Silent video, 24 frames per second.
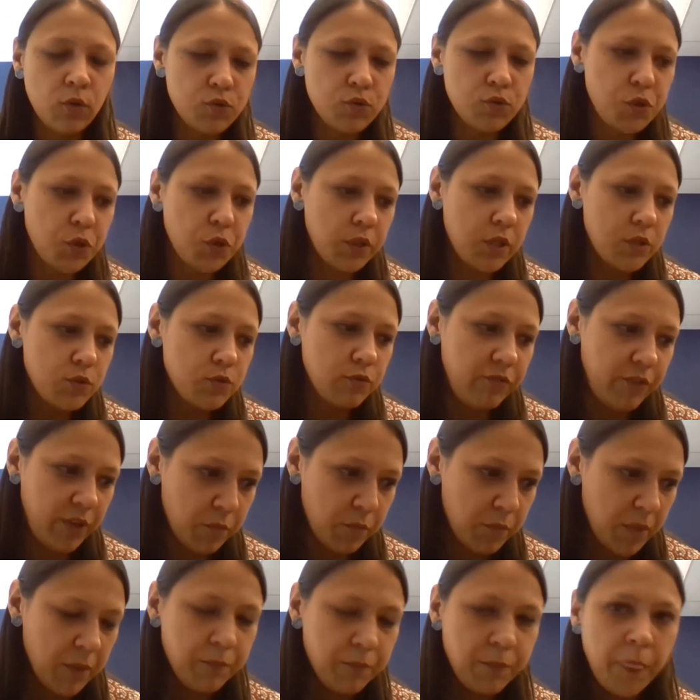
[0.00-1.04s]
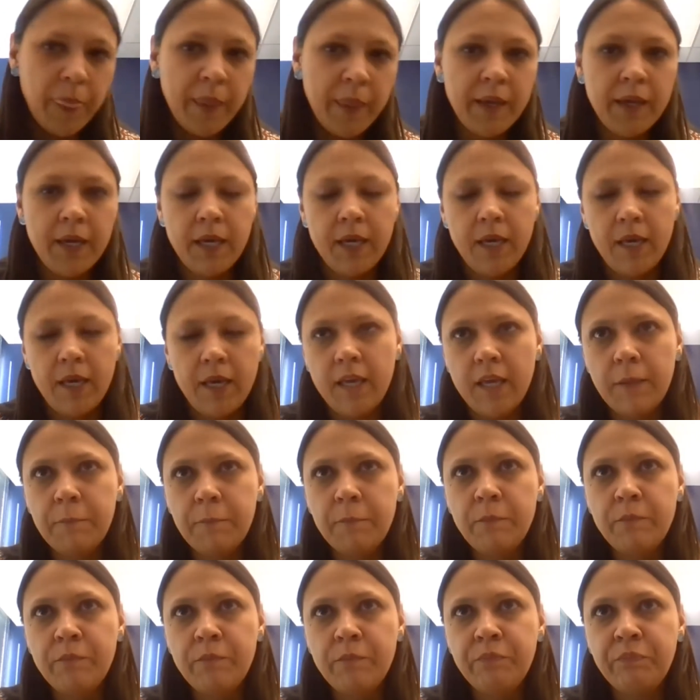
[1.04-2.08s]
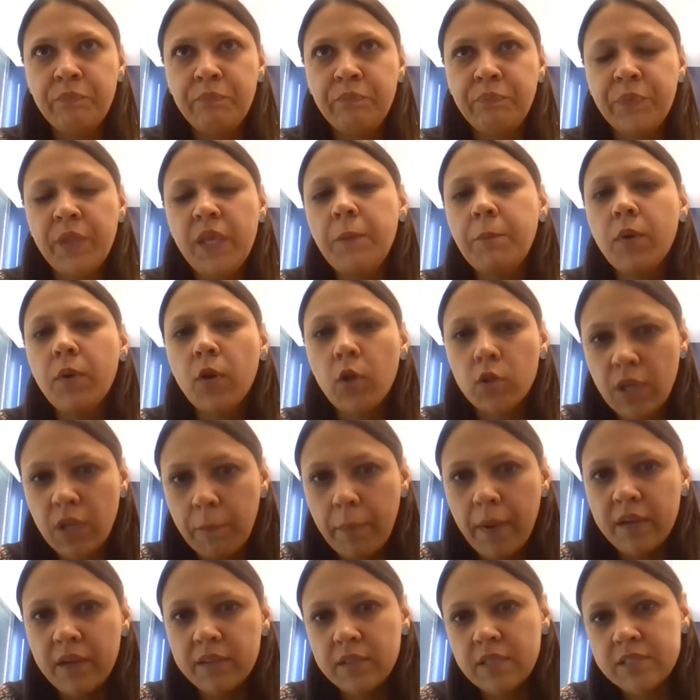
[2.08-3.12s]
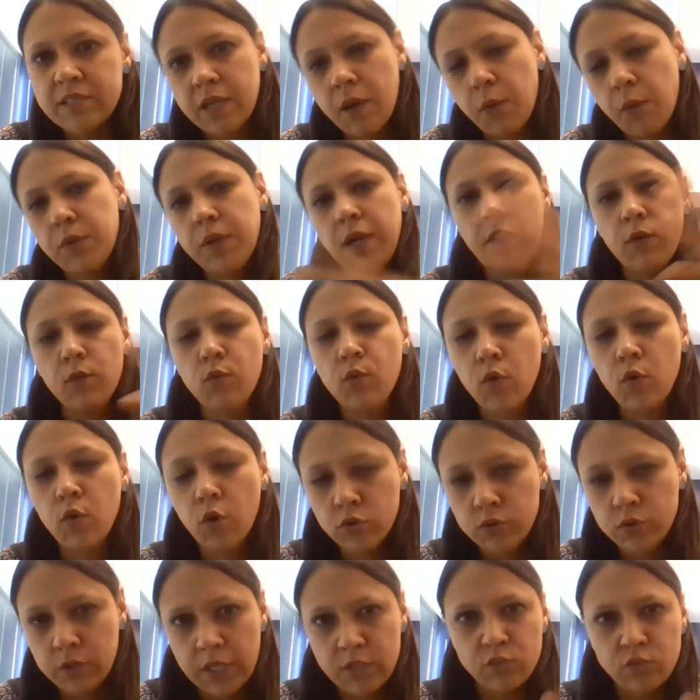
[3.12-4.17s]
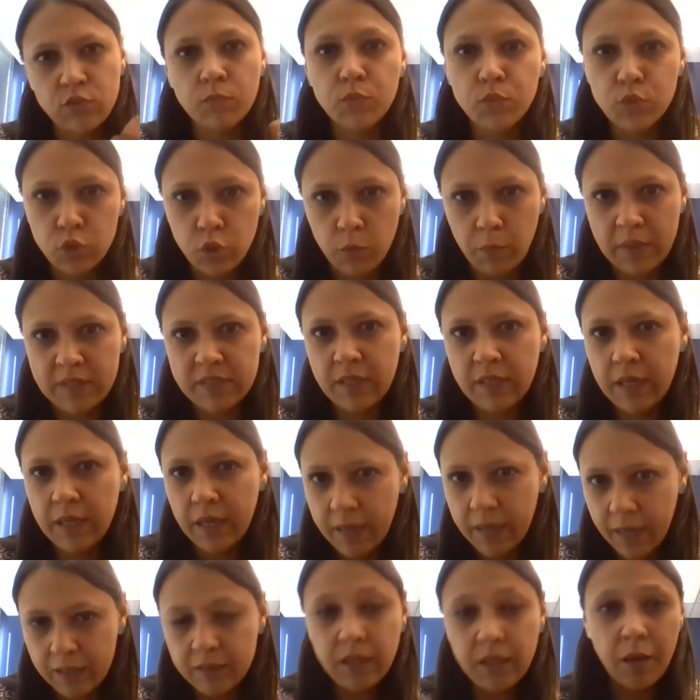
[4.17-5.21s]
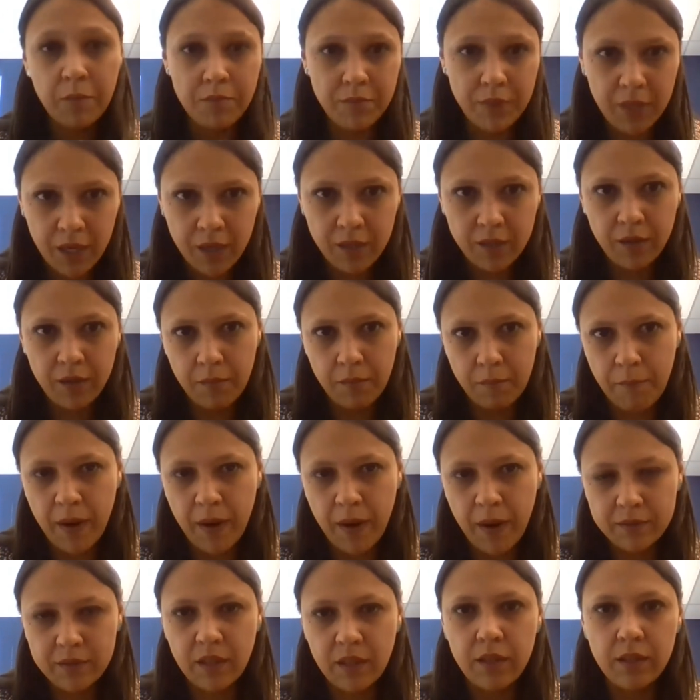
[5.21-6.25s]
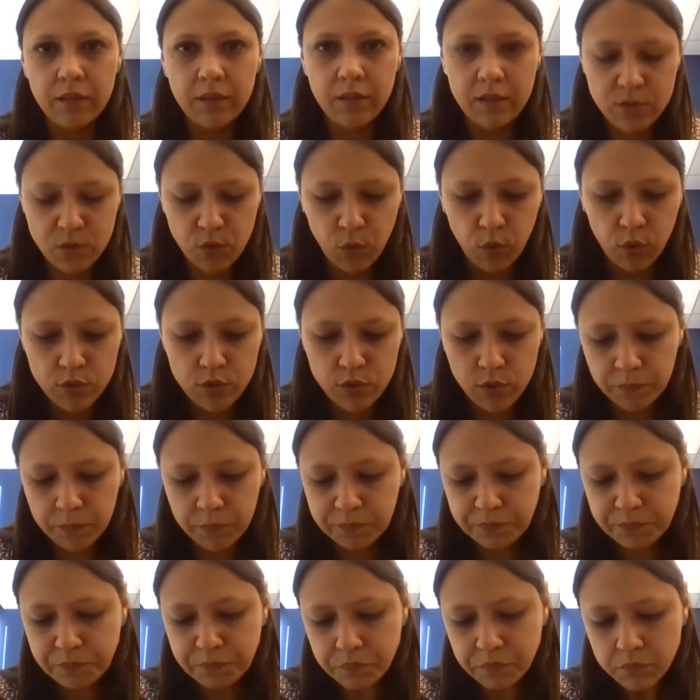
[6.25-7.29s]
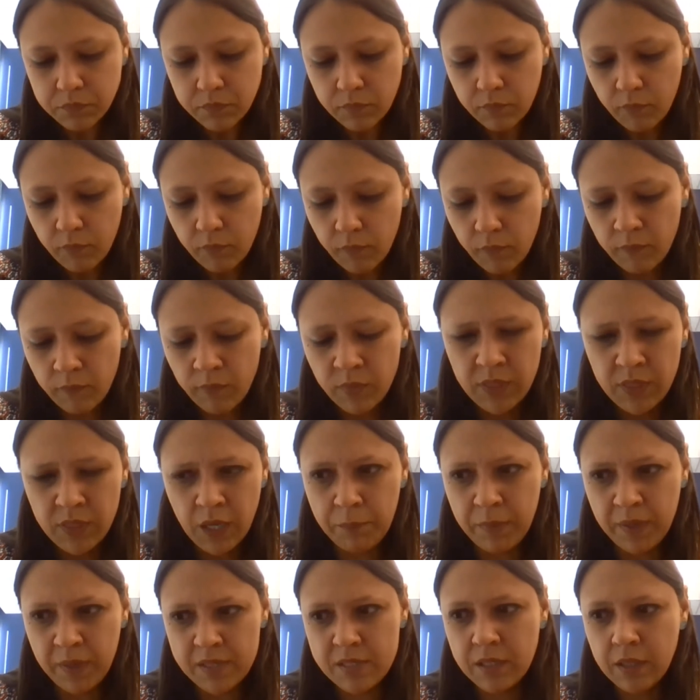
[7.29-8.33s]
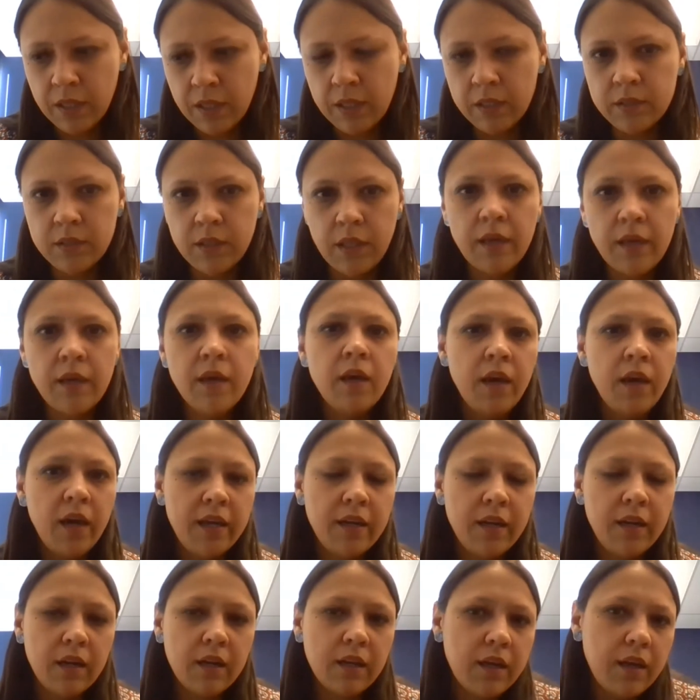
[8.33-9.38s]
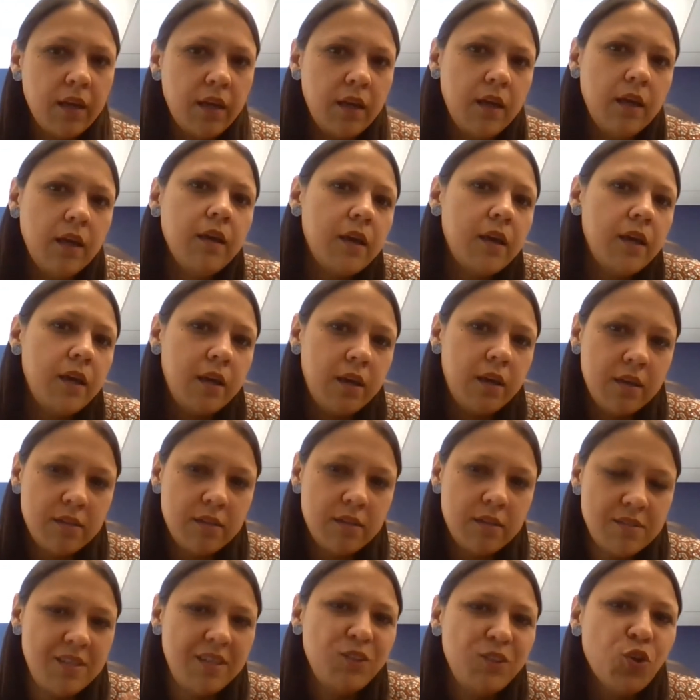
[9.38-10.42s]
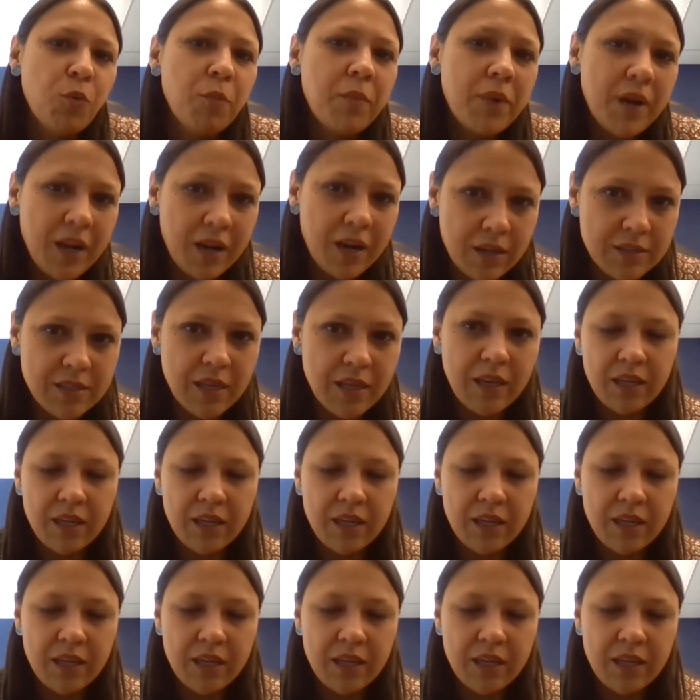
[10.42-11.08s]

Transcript: retracted the inclusion of his signature. On the other hand, we have a more general context, and part of this course of the president was,